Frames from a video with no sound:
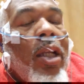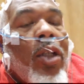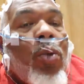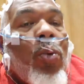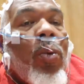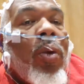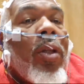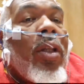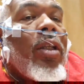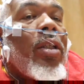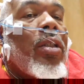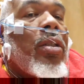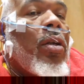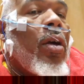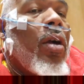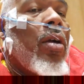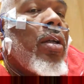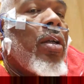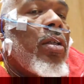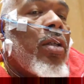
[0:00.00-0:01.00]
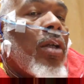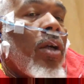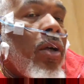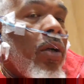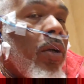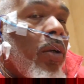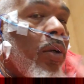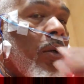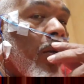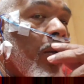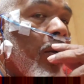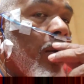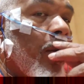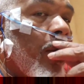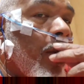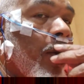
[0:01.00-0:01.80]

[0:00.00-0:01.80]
it's really starting to hurt